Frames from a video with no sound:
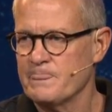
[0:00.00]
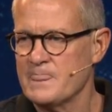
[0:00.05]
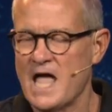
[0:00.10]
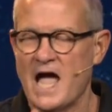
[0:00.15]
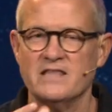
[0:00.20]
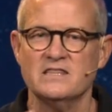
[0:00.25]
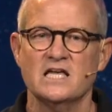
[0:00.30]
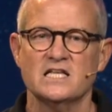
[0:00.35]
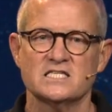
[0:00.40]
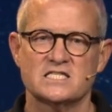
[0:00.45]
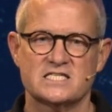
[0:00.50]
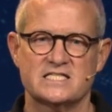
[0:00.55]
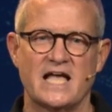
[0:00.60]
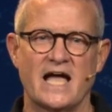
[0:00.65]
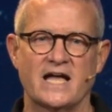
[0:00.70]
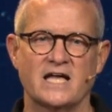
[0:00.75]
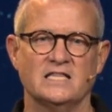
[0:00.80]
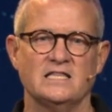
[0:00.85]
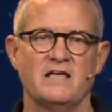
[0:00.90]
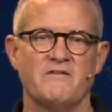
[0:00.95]
And then
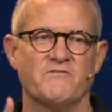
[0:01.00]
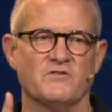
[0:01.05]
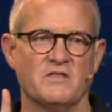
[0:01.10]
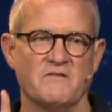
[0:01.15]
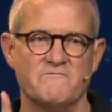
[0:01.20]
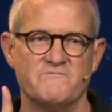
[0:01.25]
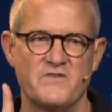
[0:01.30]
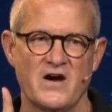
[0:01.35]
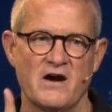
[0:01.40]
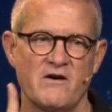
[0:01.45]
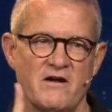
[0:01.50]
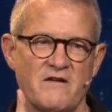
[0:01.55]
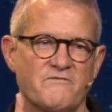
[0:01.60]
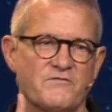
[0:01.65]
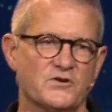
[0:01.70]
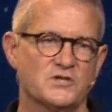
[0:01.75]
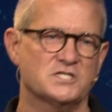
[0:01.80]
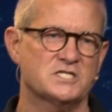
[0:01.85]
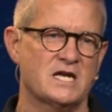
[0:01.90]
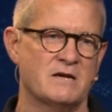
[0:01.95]
secondly, for the very
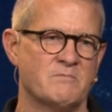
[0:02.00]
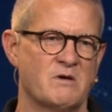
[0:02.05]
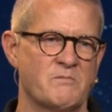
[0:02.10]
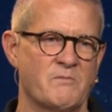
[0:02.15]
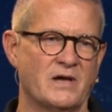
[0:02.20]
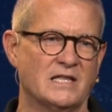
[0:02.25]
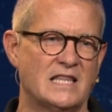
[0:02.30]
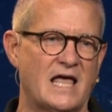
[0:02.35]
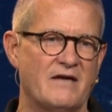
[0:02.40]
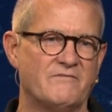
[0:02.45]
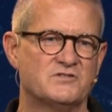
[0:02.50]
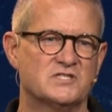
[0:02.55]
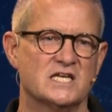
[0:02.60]
first time in my life,